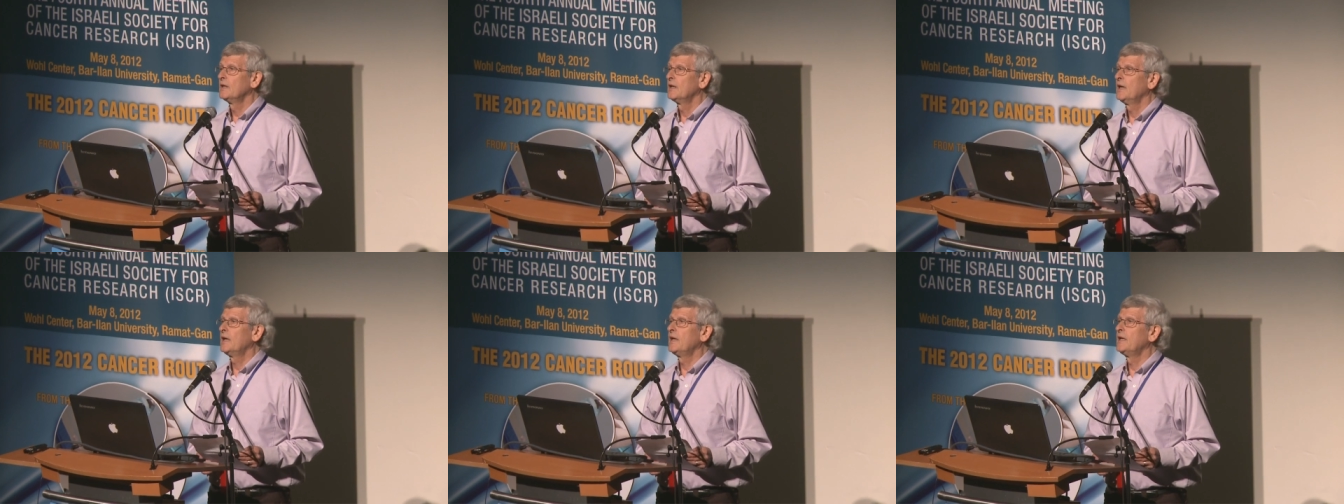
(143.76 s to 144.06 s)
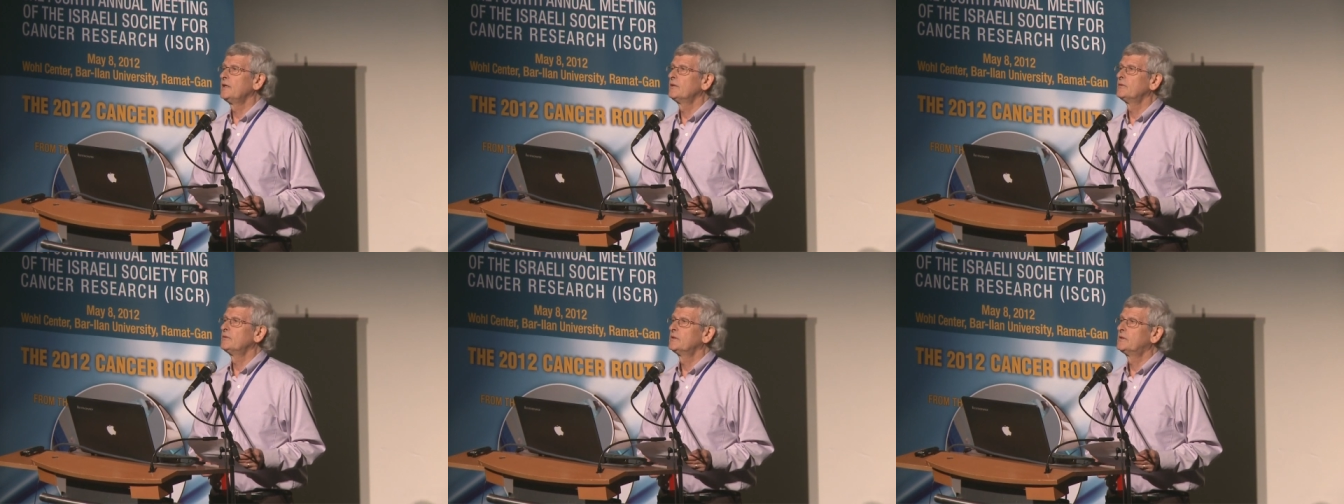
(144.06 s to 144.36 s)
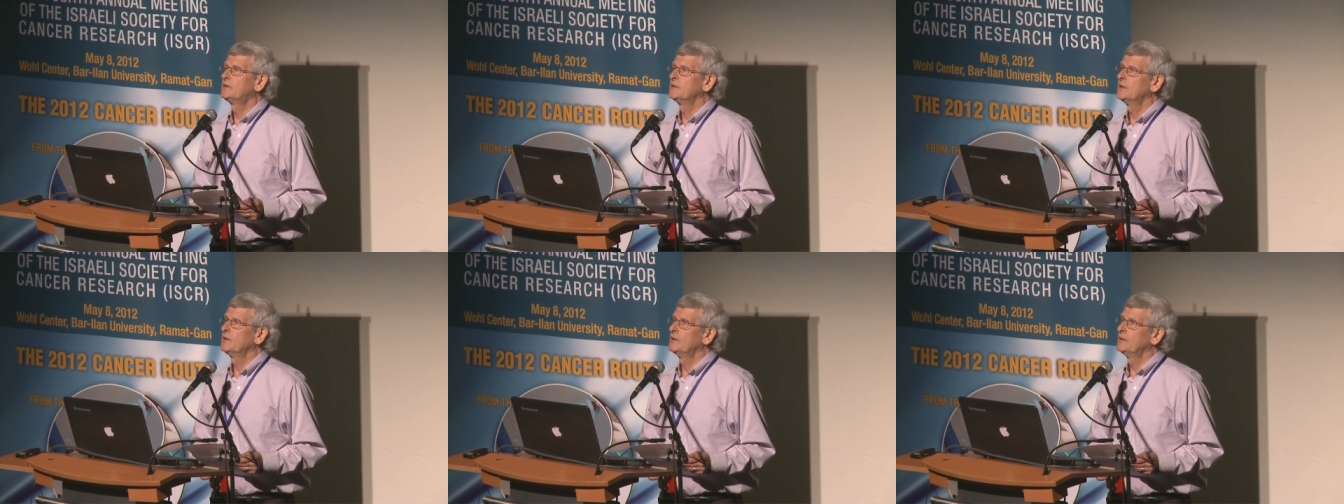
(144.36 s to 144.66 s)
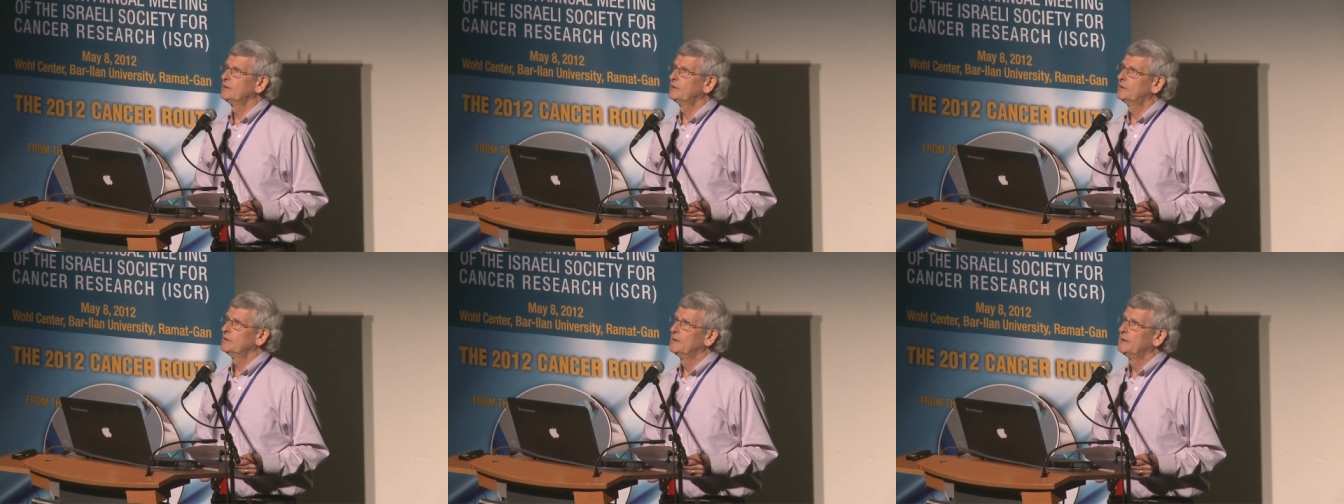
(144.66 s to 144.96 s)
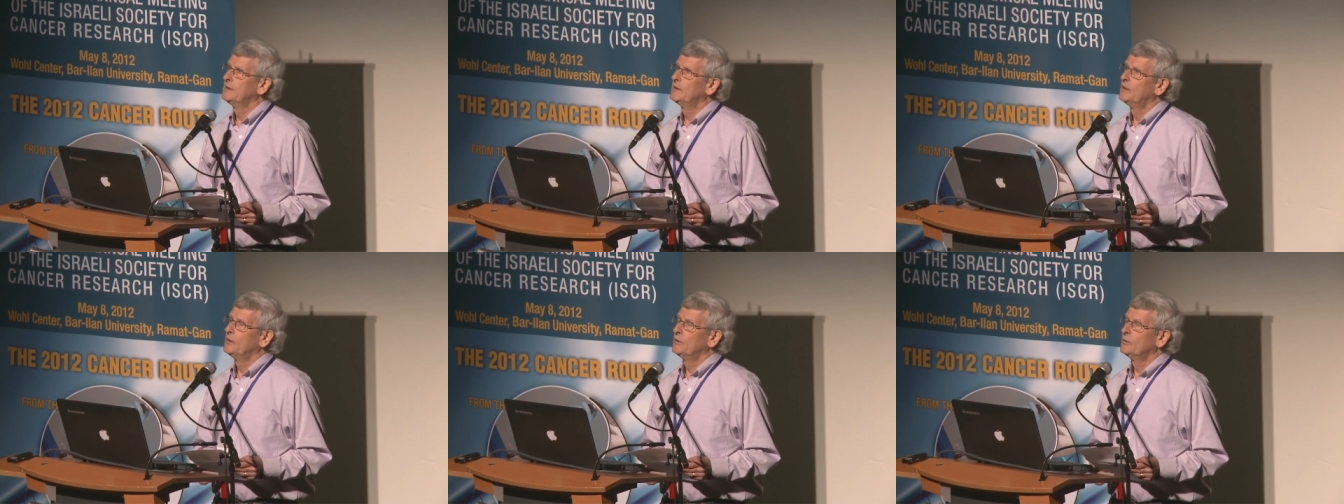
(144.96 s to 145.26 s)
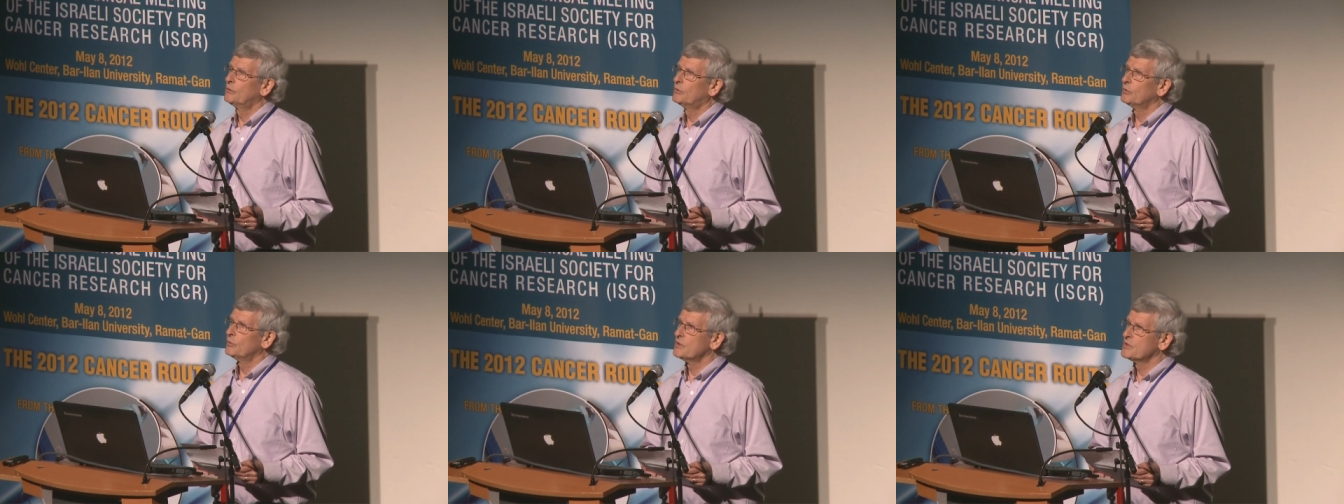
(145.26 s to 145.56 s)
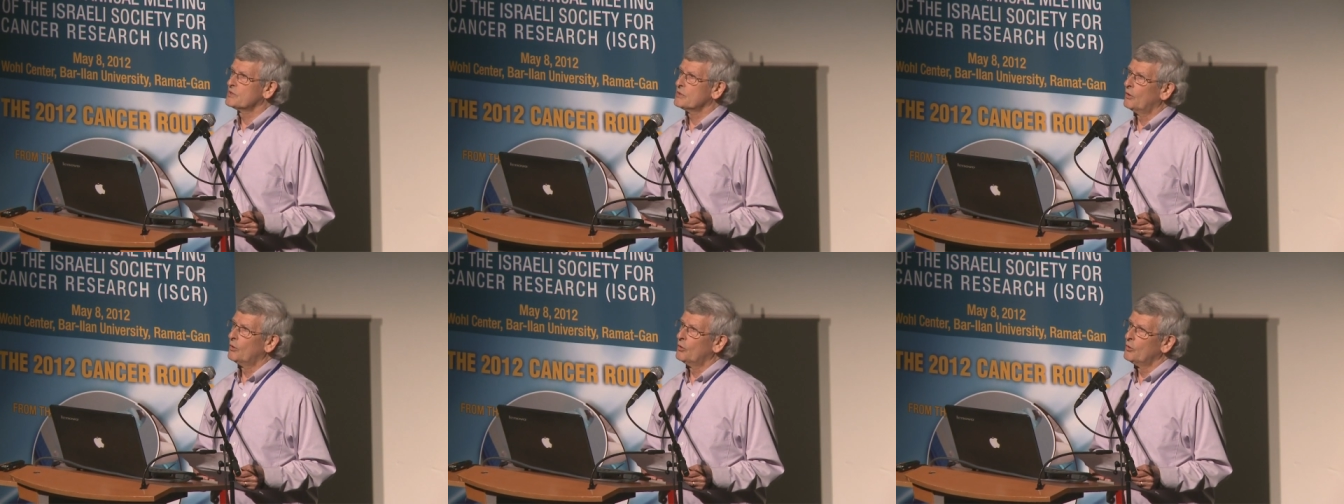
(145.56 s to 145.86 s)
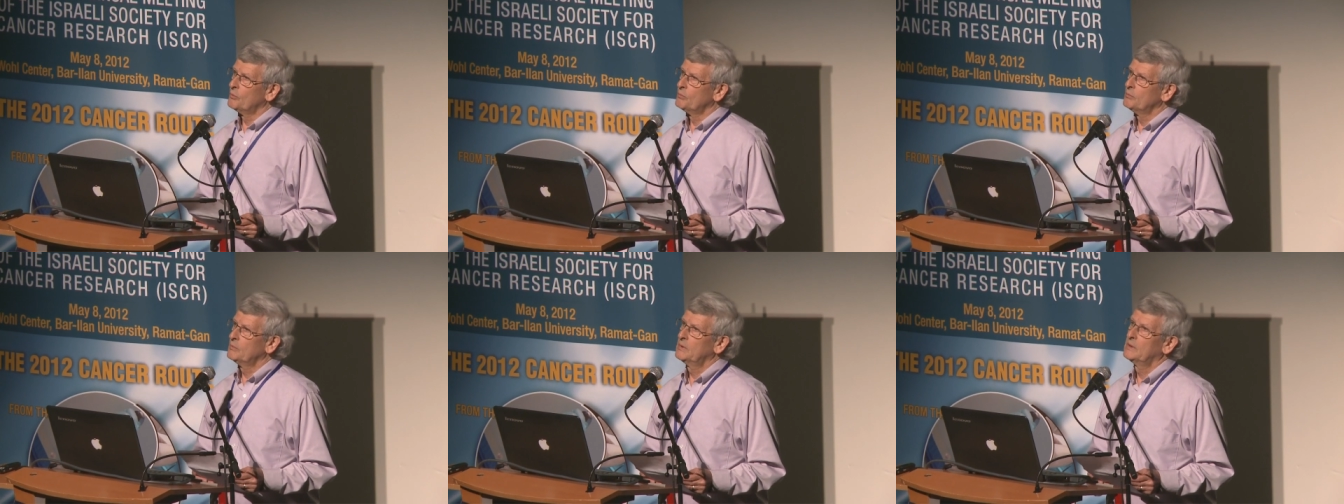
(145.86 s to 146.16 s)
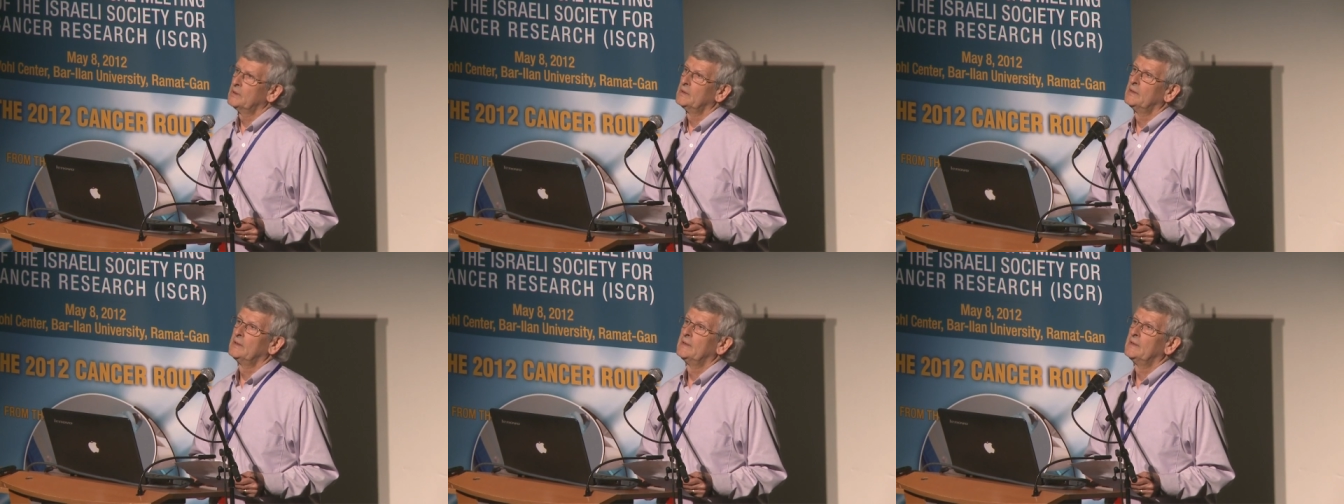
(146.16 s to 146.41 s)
and he returned to his home